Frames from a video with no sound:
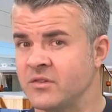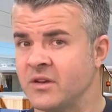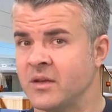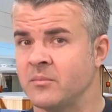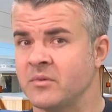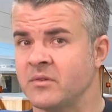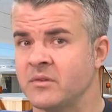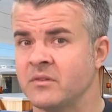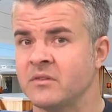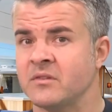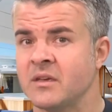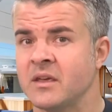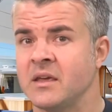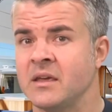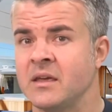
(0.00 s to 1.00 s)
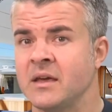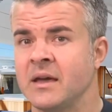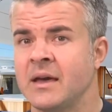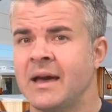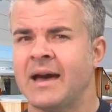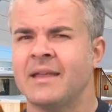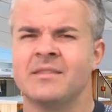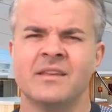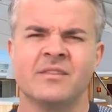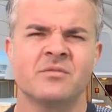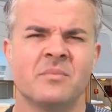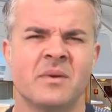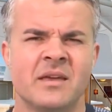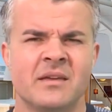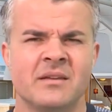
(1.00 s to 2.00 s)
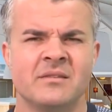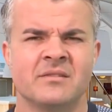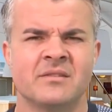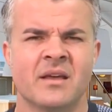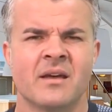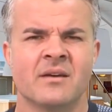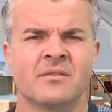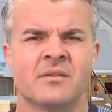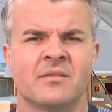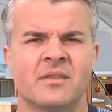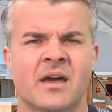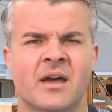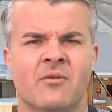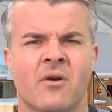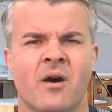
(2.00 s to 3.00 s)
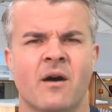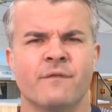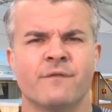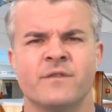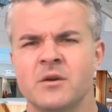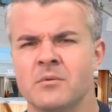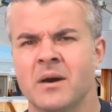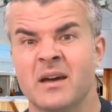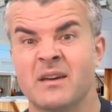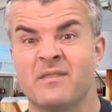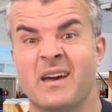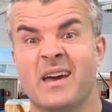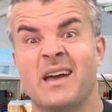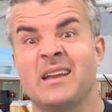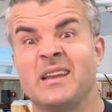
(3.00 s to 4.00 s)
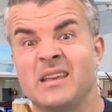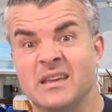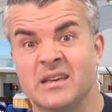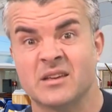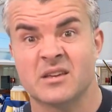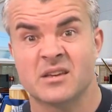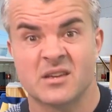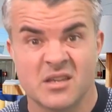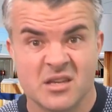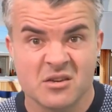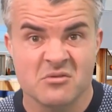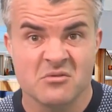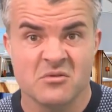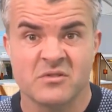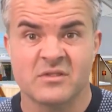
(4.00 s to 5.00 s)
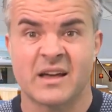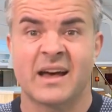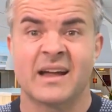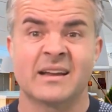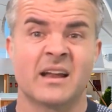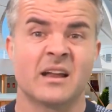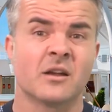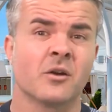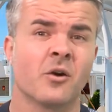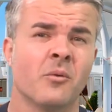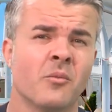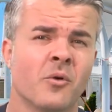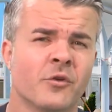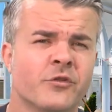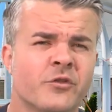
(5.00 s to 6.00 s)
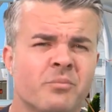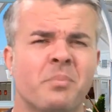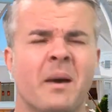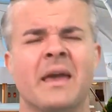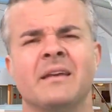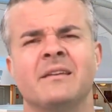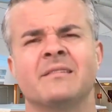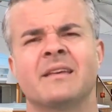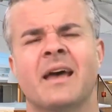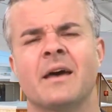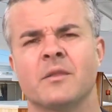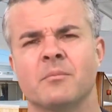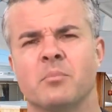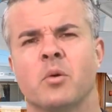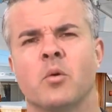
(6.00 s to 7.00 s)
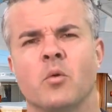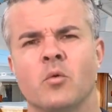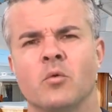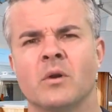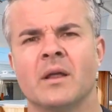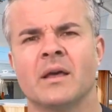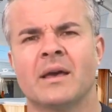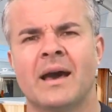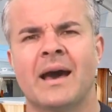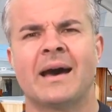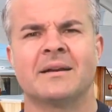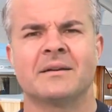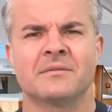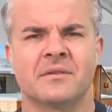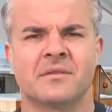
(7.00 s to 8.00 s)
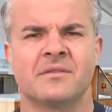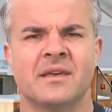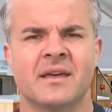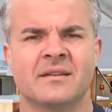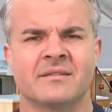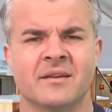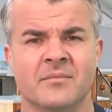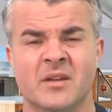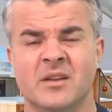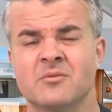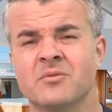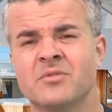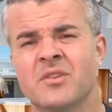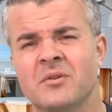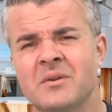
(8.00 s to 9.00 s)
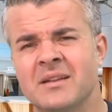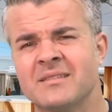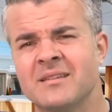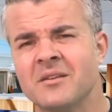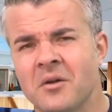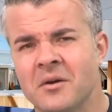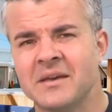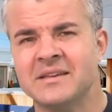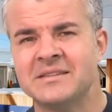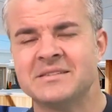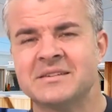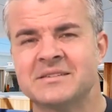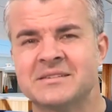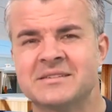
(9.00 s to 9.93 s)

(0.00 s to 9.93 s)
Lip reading: ships at sea, and this means that there are fewer, if any, queues and a lot more space at the pool and at the theatre. And also, it's a lot easier